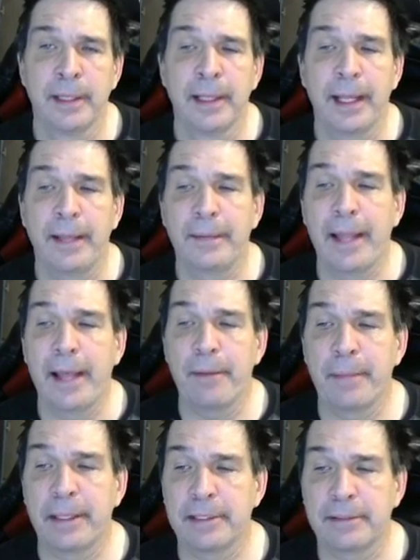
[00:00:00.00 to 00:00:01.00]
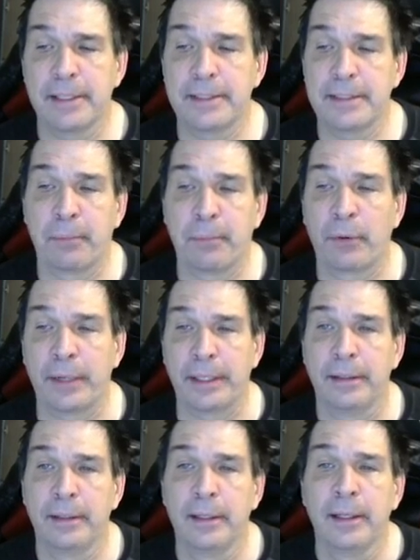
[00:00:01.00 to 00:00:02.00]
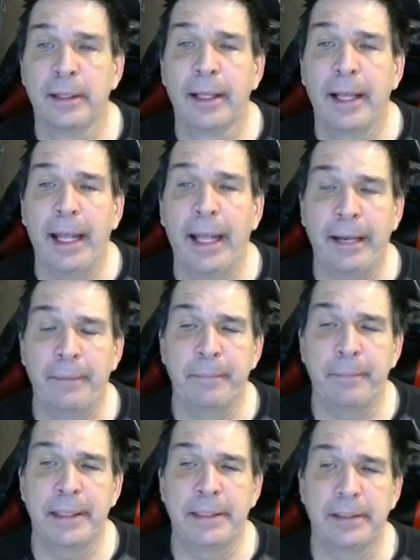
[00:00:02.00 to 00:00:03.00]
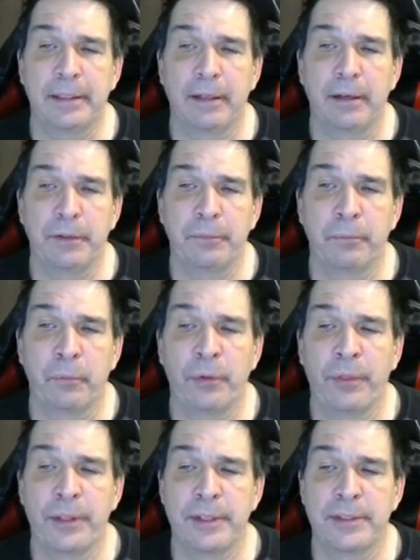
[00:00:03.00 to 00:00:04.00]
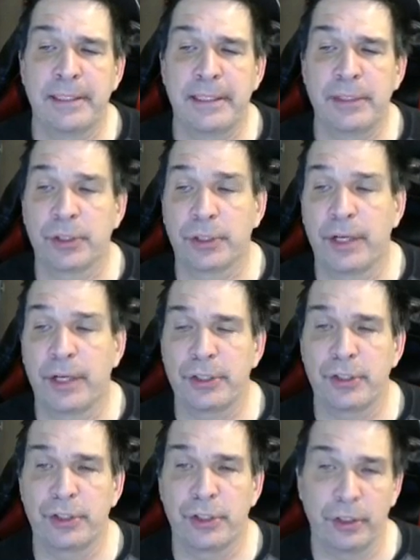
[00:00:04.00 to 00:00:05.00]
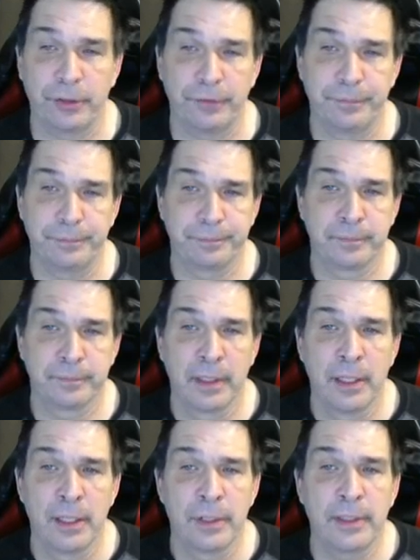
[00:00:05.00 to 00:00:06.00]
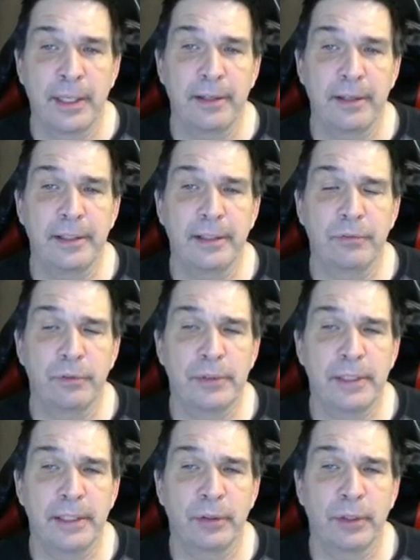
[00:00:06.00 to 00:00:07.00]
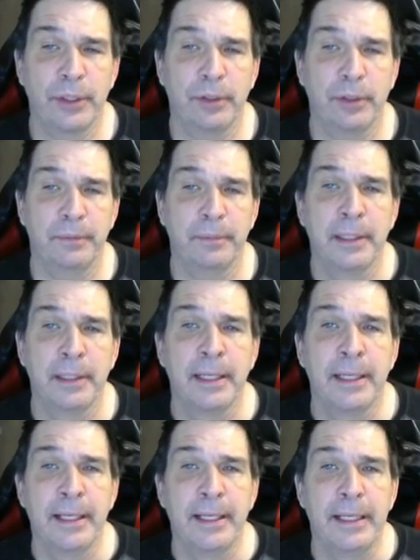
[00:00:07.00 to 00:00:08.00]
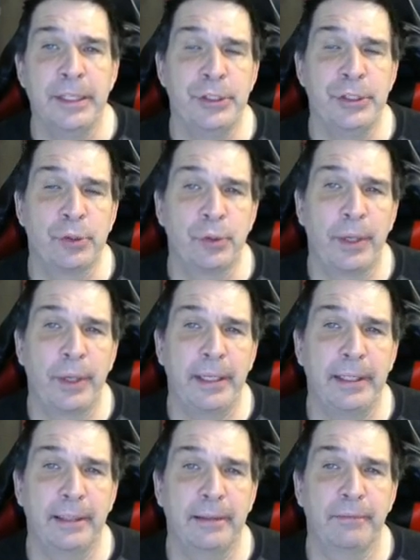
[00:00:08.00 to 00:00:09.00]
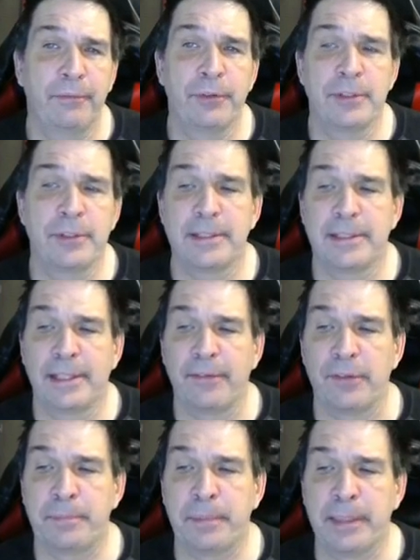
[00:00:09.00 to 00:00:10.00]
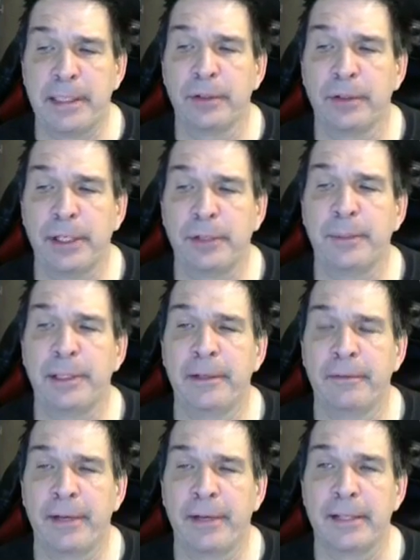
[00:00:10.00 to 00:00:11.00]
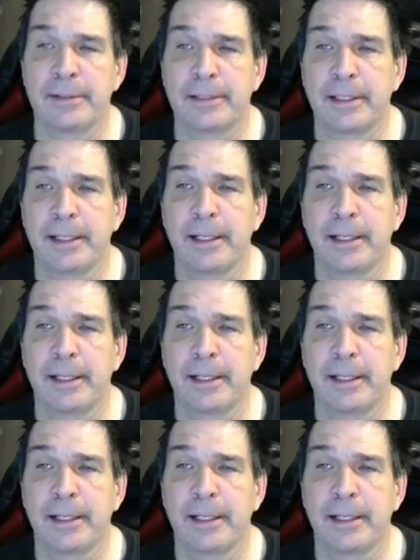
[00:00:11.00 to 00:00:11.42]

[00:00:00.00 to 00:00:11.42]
And that makes classes boring. And it makes it more things that the instructor has to juggle. So the idea of rotating curriculum is you create, for instance, levels, beginner, intermediate, advanced.